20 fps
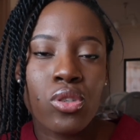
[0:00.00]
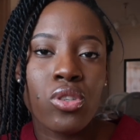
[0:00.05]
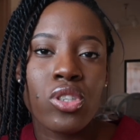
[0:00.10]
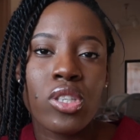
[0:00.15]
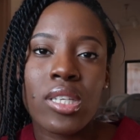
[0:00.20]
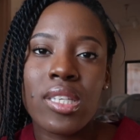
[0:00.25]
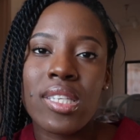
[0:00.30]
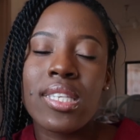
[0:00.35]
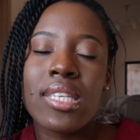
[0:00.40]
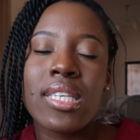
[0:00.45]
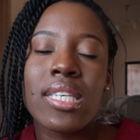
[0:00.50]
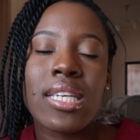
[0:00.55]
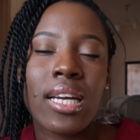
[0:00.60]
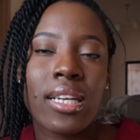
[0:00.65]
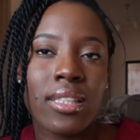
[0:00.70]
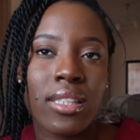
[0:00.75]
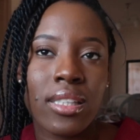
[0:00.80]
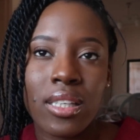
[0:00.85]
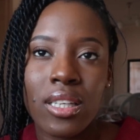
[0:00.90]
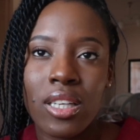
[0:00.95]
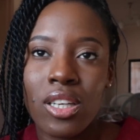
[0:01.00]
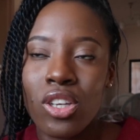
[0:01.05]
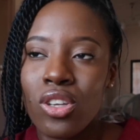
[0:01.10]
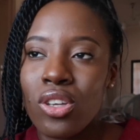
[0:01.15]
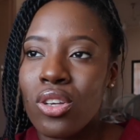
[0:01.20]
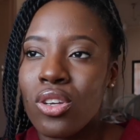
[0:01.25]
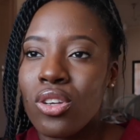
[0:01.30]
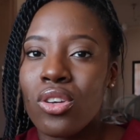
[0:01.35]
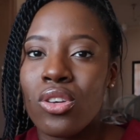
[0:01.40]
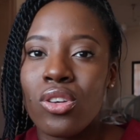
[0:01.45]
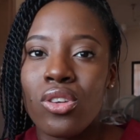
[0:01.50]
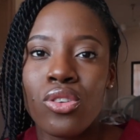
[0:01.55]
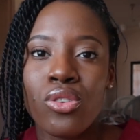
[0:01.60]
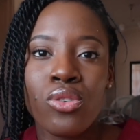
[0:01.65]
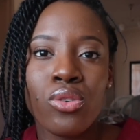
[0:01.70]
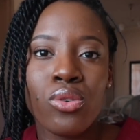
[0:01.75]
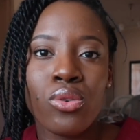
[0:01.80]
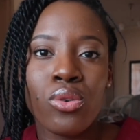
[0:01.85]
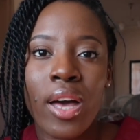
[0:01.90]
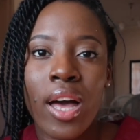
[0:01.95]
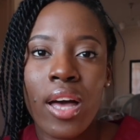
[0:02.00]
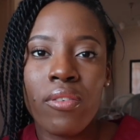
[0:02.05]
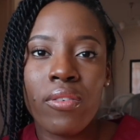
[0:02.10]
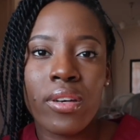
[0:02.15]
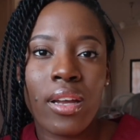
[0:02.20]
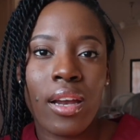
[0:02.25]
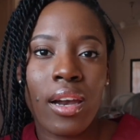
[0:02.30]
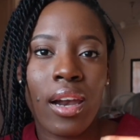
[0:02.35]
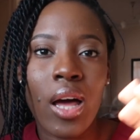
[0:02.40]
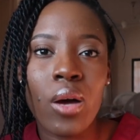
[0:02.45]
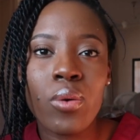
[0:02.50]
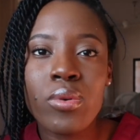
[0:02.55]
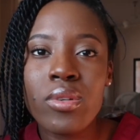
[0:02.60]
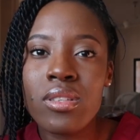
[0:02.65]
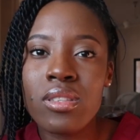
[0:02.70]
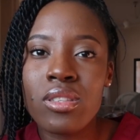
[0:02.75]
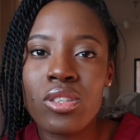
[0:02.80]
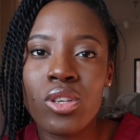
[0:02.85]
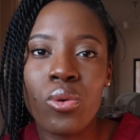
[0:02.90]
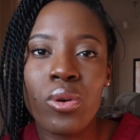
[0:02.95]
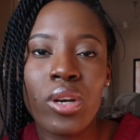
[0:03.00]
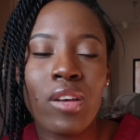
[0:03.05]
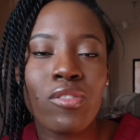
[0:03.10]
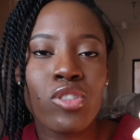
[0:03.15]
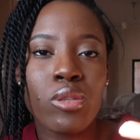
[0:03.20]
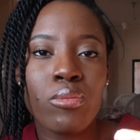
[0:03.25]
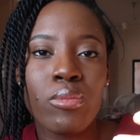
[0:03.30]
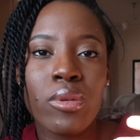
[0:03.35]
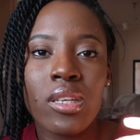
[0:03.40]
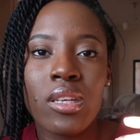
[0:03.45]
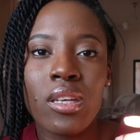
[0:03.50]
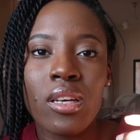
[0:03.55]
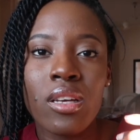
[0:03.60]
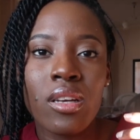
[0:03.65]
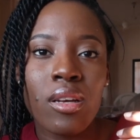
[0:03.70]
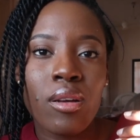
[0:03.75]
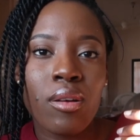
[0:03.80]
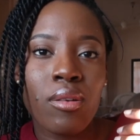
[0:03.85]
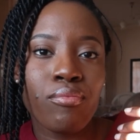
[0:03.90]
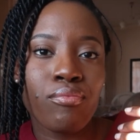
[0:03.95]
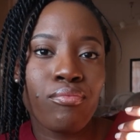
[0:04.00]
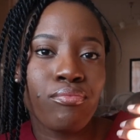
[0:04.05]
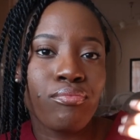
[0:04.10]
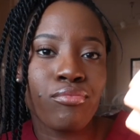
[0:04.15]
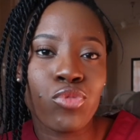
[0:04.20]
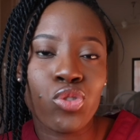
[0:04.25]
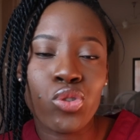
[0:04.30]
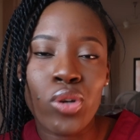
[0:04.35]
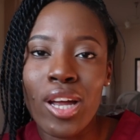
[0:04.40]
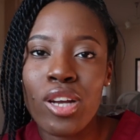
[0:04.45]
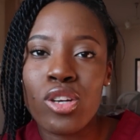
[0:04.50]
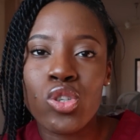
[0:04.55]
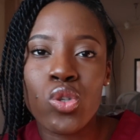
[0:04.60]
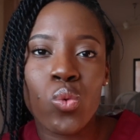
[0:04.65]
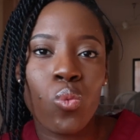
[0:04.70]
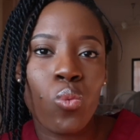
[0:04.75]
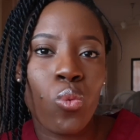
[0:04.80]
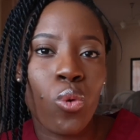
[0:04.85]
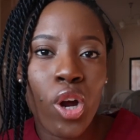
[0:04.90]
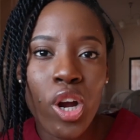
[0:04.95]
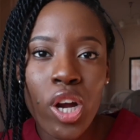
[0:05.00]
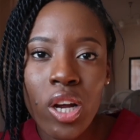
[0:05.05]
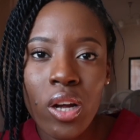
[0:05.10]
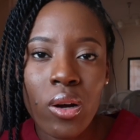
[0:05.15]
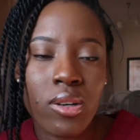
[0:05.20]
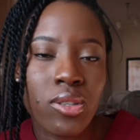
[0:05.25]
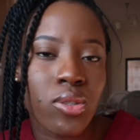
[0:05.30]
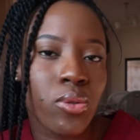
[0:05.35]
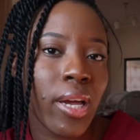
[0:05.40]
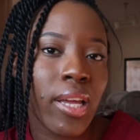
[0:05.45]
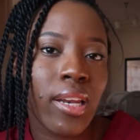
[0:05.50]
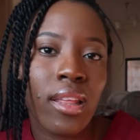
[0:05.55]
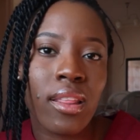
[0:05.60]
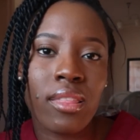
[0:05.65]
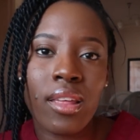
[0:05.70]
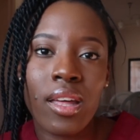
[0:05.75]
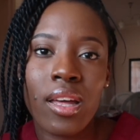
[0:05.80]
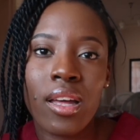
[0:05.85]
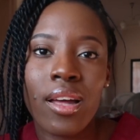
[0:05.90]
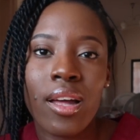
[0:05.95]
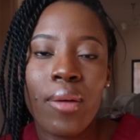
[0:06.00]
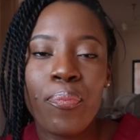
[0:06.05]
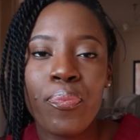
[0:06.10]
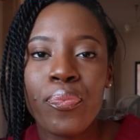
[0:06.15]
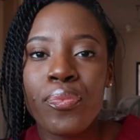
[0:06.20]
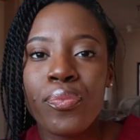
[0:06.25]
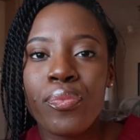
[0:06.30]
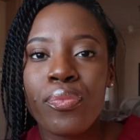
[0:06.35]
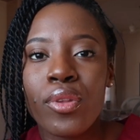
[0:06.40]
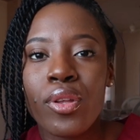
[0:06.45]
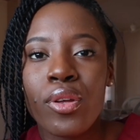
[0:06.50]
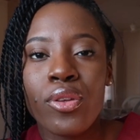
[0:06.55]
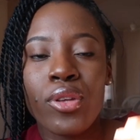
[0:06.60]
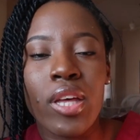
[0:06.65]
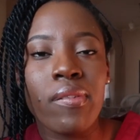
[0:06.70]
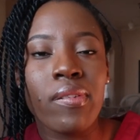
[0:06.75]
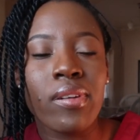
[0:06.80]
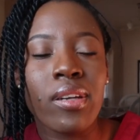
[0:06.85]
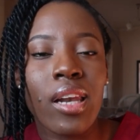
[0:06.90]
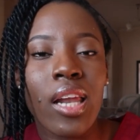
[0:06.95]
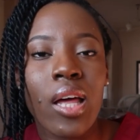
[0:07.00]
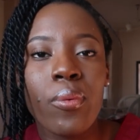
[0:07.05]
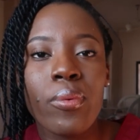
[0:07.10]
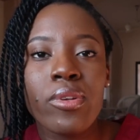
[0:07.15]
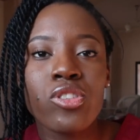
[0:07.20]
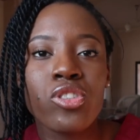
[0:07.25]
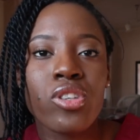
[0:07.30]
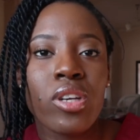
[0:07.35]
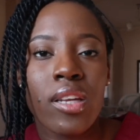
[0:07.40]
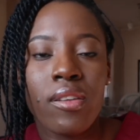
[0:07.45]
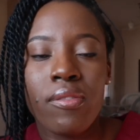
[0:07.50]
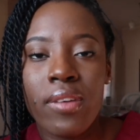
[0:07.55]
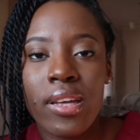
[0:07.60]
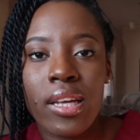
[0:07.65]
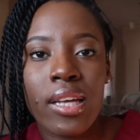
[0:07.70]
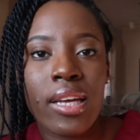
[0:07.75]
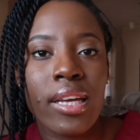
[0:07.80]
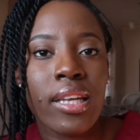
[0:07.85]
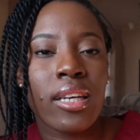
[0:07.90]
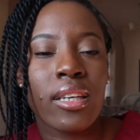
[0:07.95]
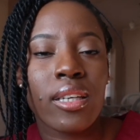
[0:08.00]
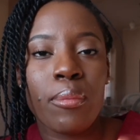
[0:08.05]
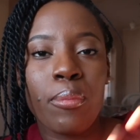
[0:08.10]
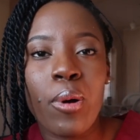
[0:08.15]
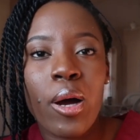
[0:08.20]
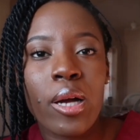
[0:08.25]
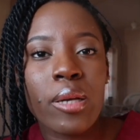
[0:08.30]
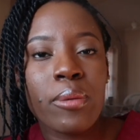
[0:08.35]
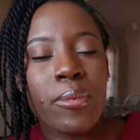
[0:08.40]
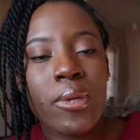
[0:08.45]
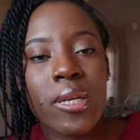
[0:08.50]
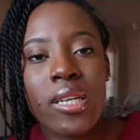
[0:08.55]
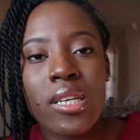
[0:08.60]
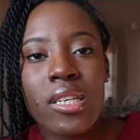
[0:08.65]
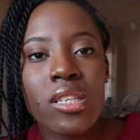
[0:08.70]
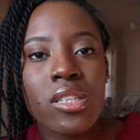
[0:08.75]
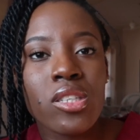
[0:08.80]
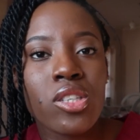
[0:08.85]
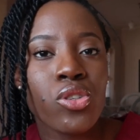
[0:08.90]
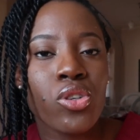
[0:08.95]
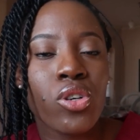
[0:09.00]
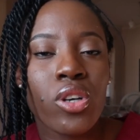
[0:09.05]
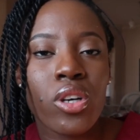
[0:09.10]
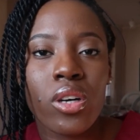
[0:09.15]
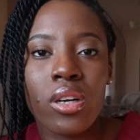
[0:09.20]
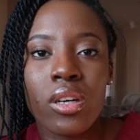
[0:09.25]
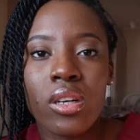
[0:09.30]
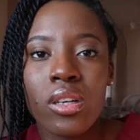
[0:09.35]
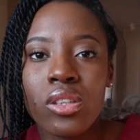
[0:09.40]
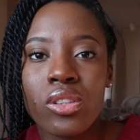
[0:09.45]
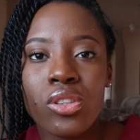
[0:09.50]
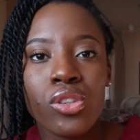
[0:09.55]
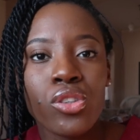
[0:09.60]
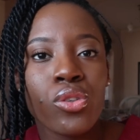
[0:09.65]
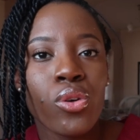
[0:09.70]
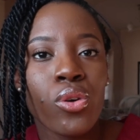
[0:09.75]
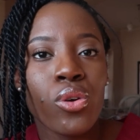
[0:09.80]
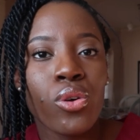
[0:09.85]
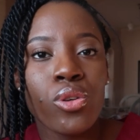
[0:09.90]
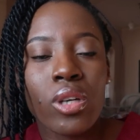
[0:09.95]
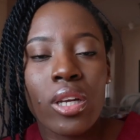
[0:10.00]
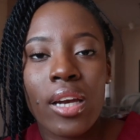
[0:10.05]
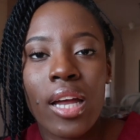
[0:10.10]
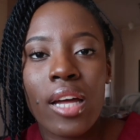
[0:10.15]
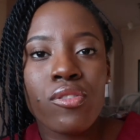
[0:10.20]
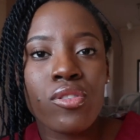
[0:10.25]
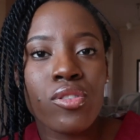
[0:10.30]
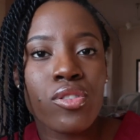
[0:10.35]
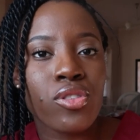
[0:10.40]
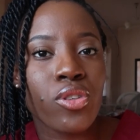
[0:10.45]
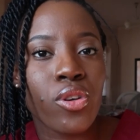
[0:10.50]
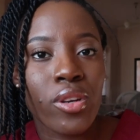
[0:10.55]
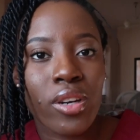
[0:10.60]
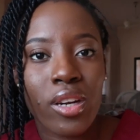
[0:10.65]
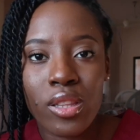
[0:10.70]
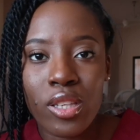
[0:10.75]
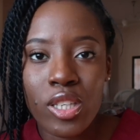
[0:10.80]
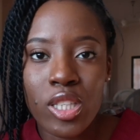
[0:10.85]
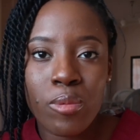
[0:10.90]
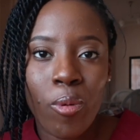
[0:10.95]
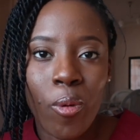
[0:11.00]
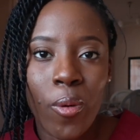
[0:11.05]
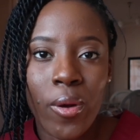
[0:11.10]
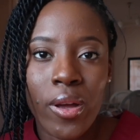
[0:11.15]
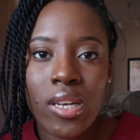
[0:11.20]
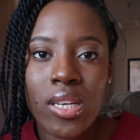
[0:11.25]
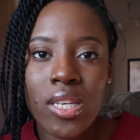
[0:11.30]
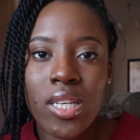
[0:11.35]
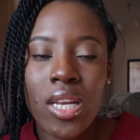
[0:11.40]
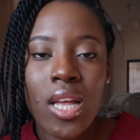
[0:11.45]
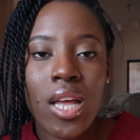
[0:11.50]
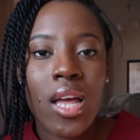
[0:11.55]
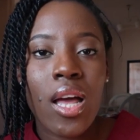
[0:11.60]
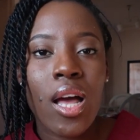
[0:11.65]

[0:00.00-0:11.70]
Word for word: to just study. You have an allowance. You don't have to be trying to work or do anything you have an allowance you're living in an apartment you're you know your life is good at this point